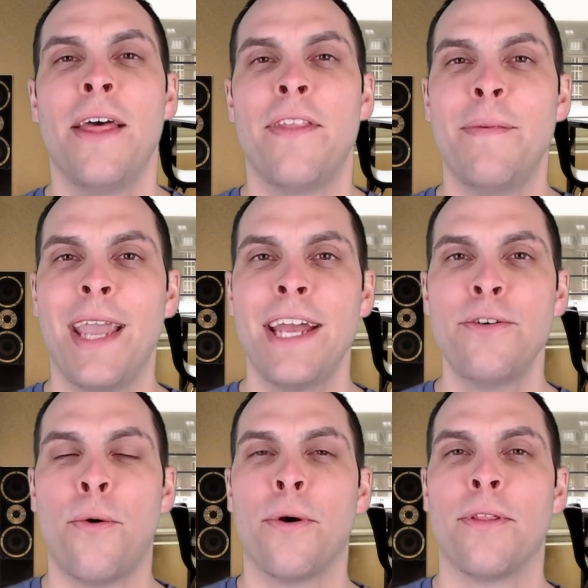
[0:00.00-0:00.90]
they began
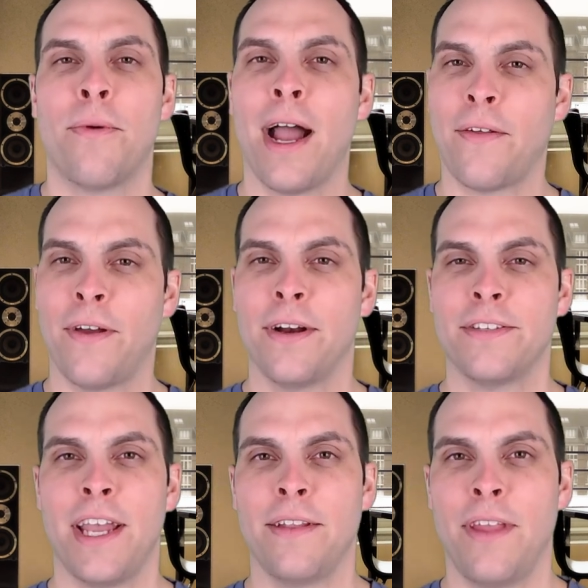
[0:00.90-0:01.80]
to order the rock
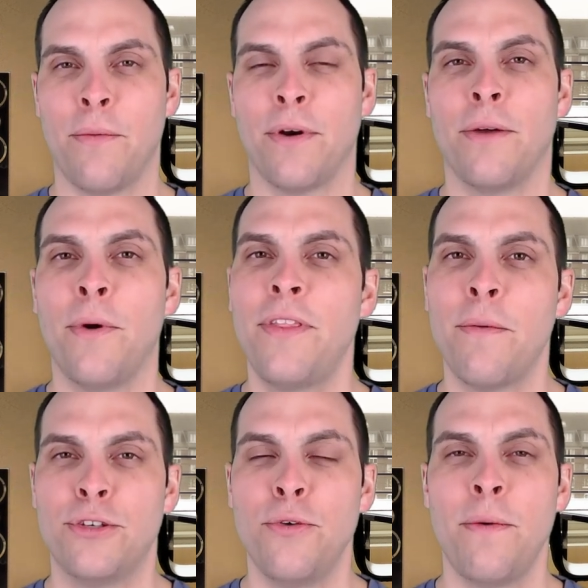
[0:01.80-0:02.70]
layers, and they were what they
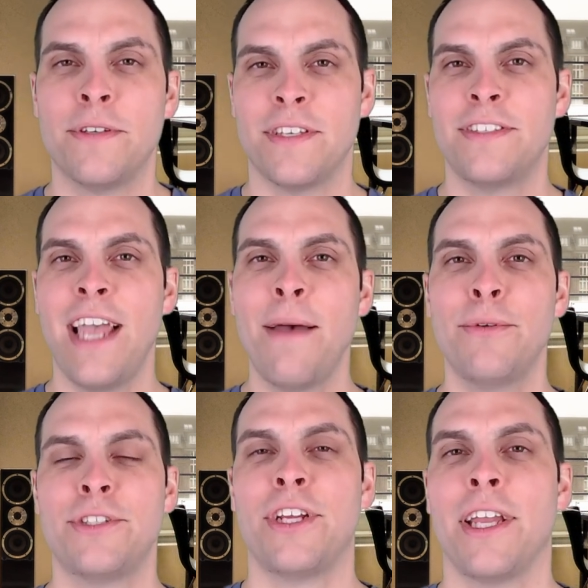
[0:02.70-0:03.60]
were doing was
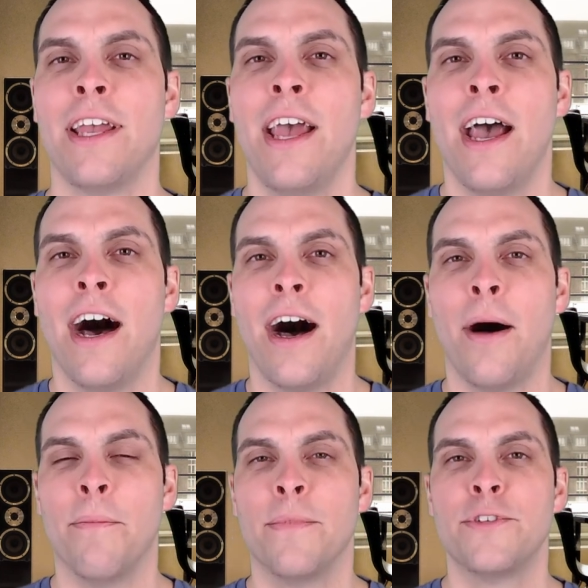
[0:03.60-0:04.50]
establishing um,